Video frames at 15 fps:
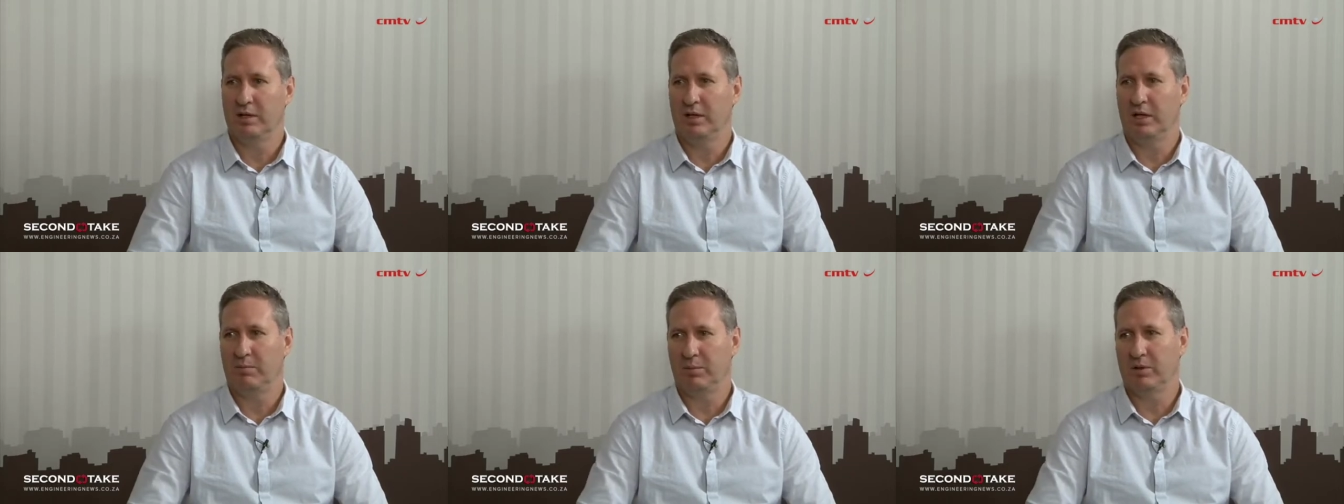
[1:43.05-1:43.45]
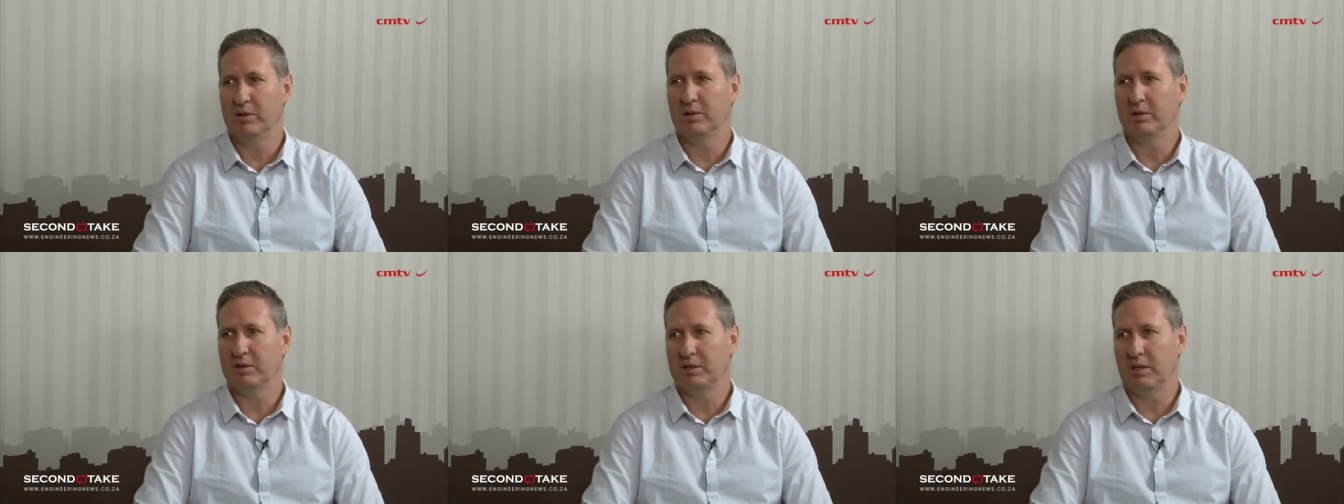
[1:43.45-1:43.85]
that
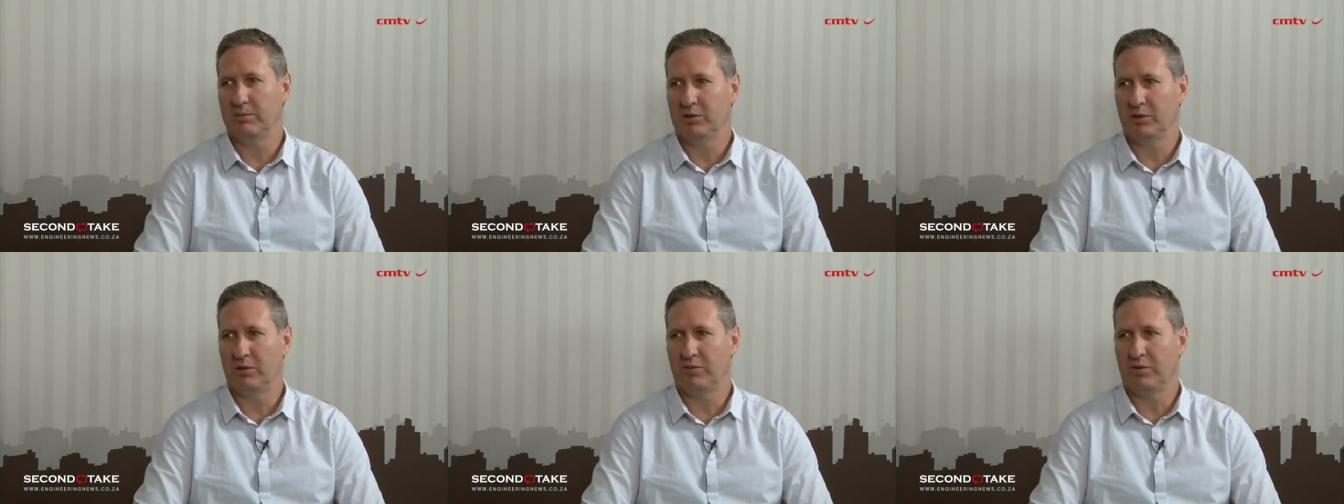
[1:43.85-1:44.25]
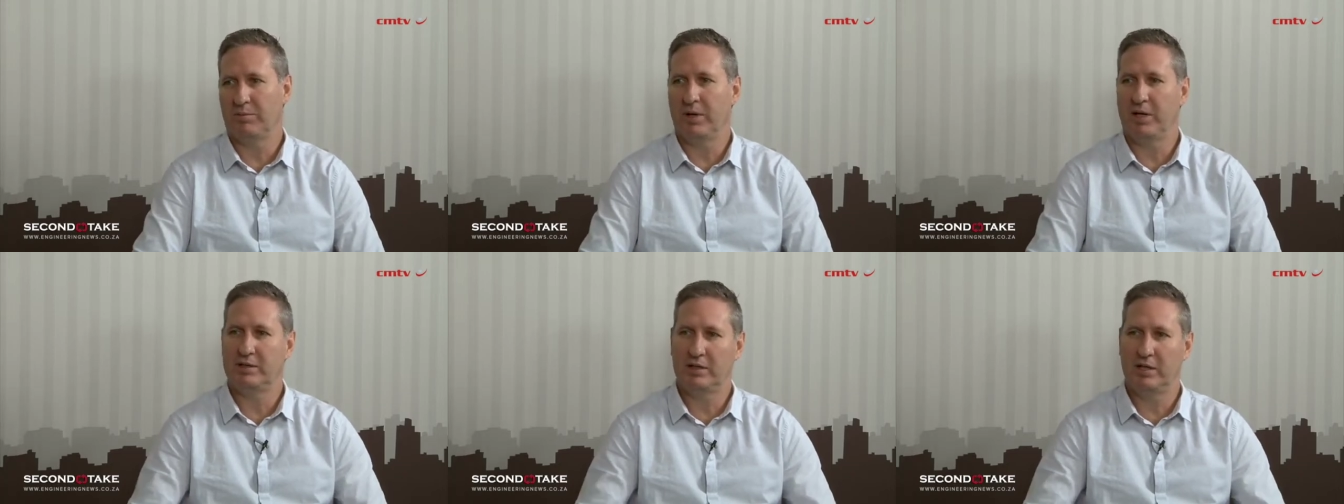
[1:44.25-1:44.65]
build some sort of
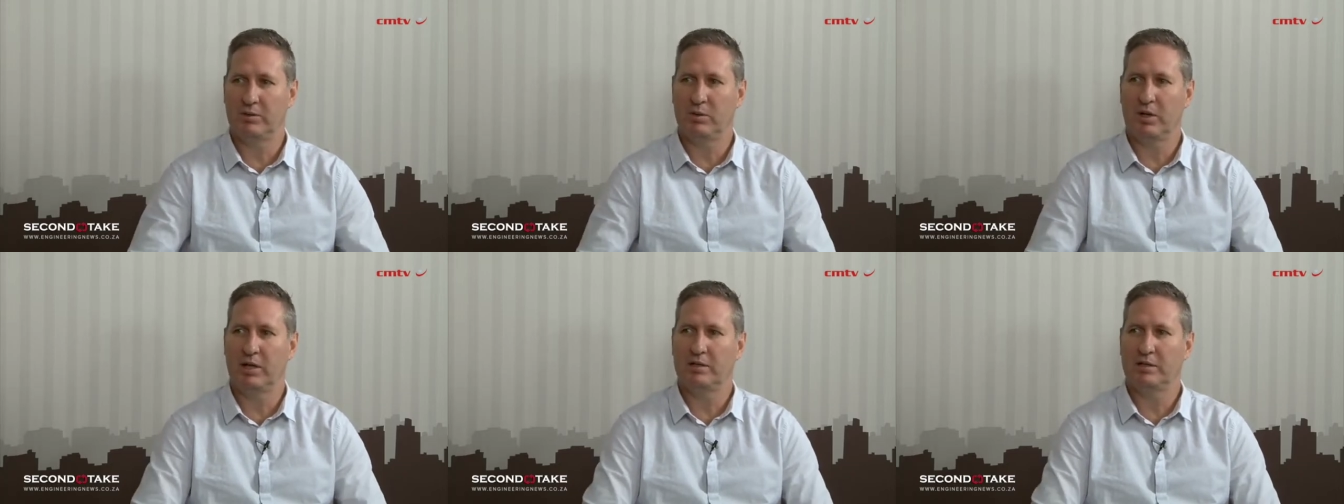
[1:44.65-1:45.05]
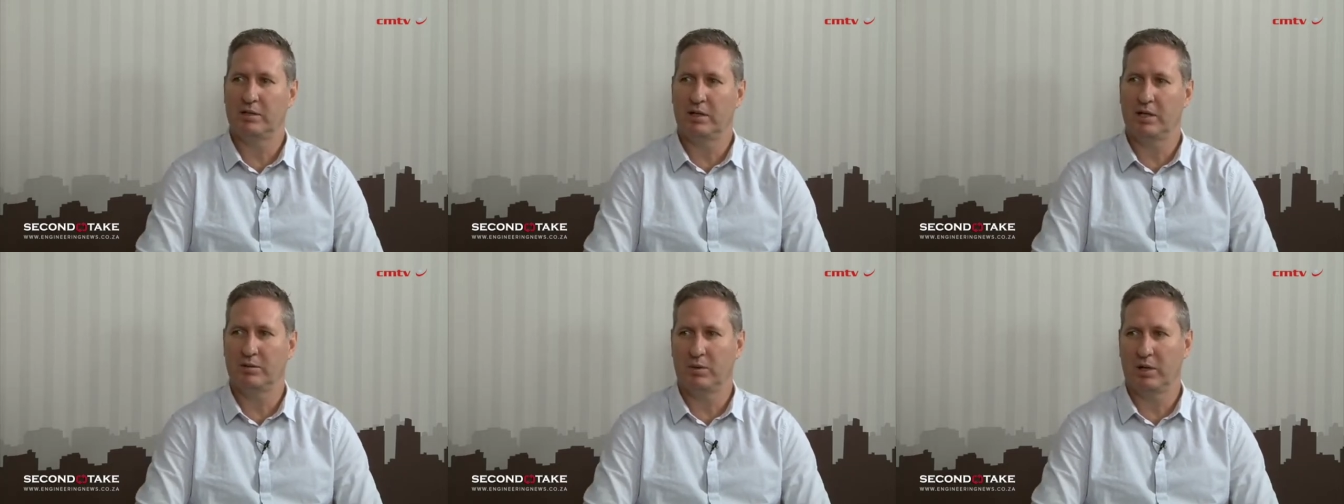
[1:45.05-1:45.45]
capacity as well as
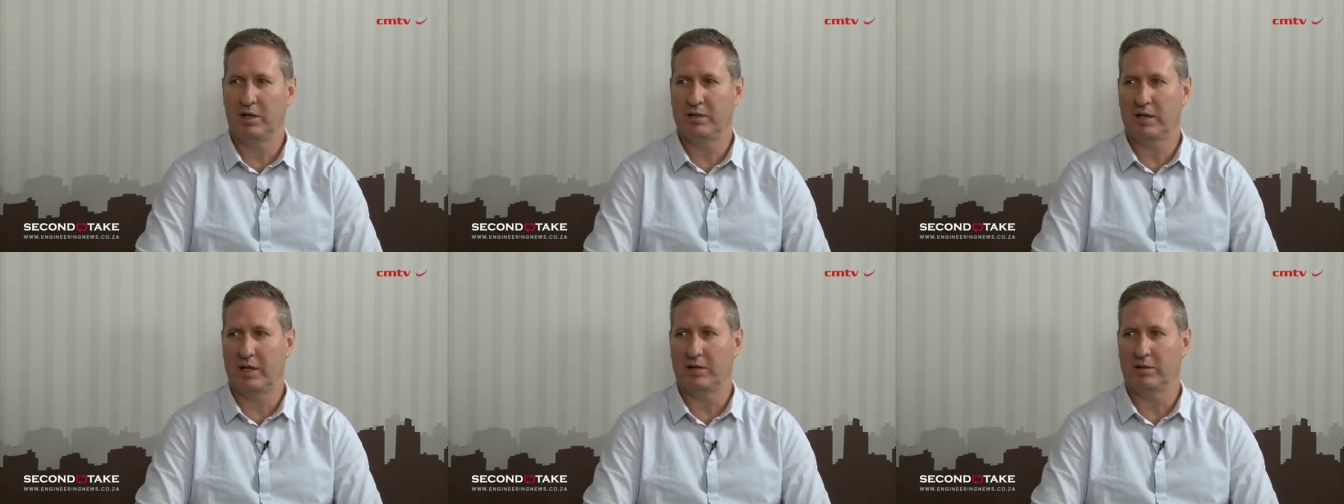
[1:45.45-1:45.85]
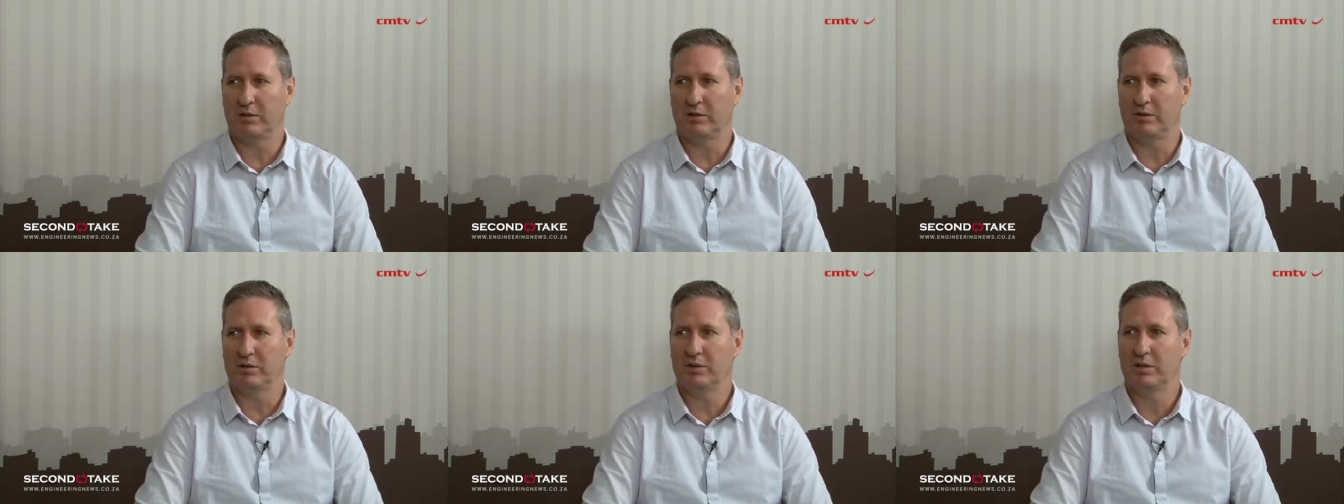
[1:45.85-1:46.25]

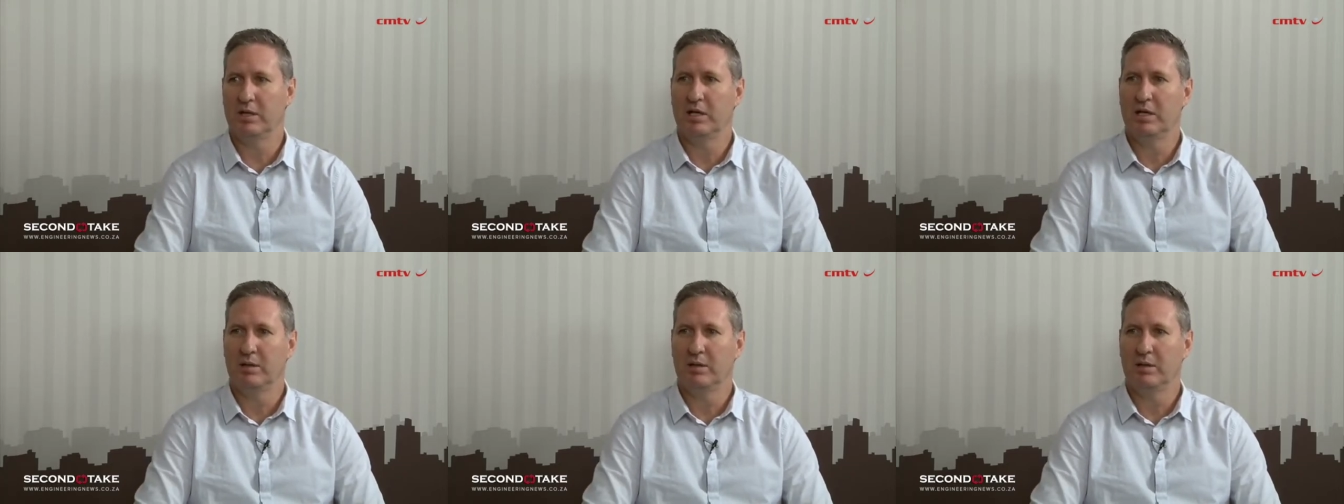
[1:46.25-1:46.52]
households.